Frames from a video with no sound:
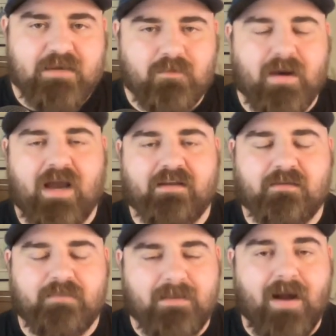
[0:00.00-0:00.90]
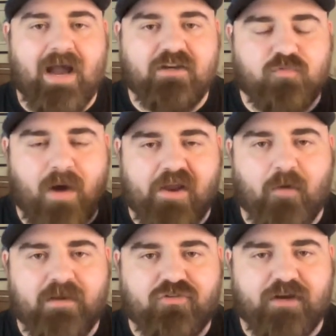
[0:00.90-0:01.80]
He would behind be behind
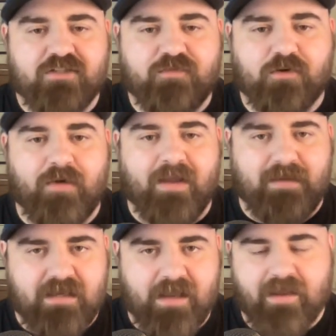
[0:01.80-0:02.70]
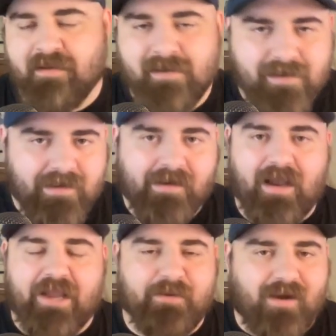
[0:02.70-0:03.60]
Wyoming transfer Graham Ike
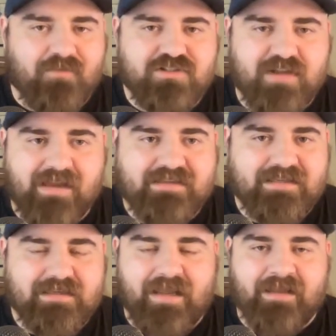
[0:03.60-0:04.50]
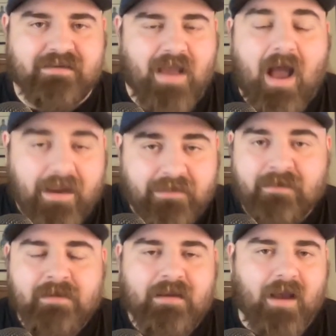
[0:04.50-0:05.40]
guy who averaged 19 and 9
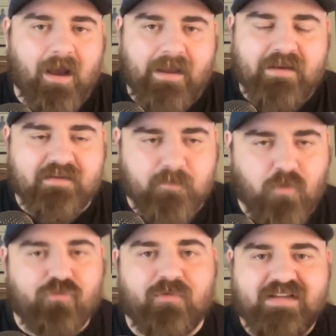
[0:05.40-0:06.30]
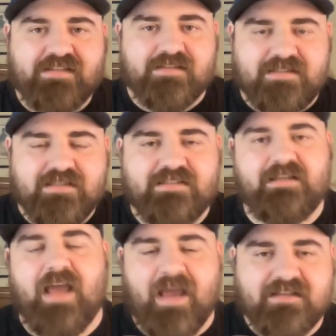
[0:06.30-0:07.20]
uh, in his most recent
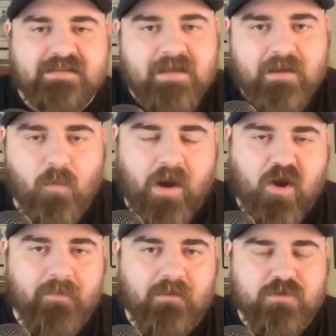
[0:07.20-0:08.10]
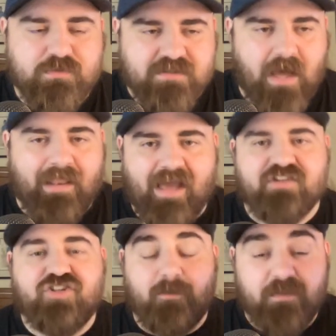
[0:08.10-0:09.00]
season at Wyoming, which was not
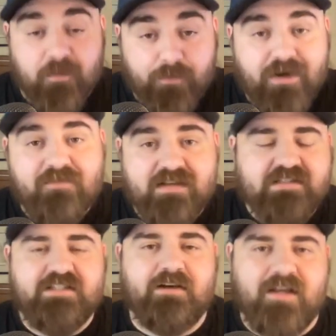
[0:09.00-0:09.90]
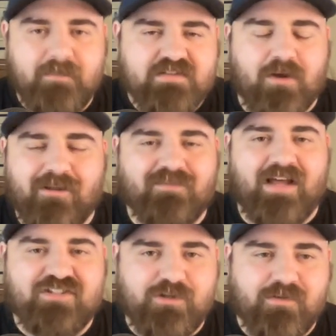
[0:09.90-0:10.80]
last year, but the previous year. He missed all of
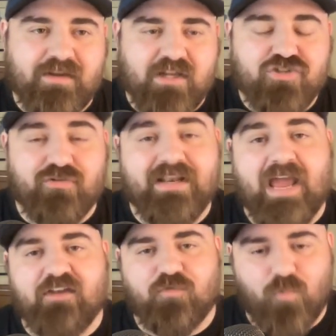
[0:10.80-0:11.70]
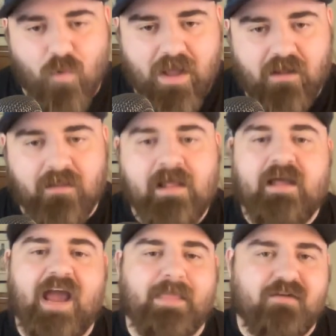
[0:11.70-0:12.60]
last year with an injury as well.
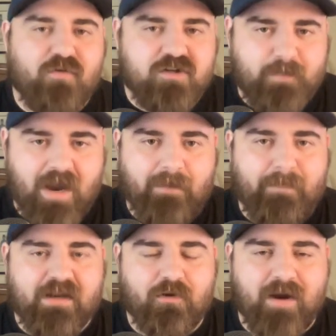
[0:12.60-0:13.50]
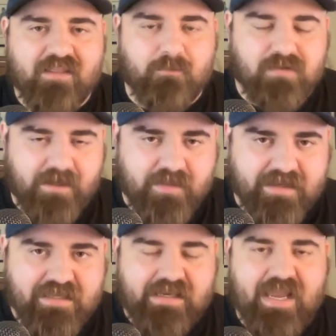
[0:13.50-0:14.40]
And then, of course, behind Ben Gregg, the player that
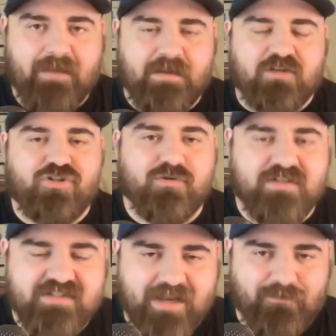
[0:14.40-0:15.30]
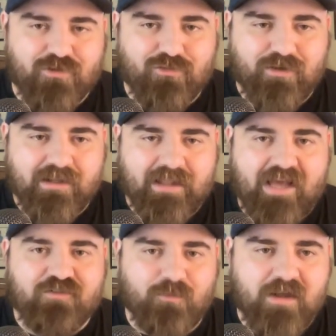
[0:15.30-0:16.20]
he came into the same recruiting
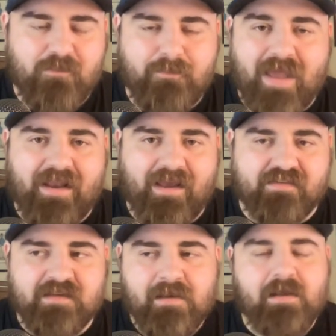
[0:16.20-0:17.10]
class with, Ben has.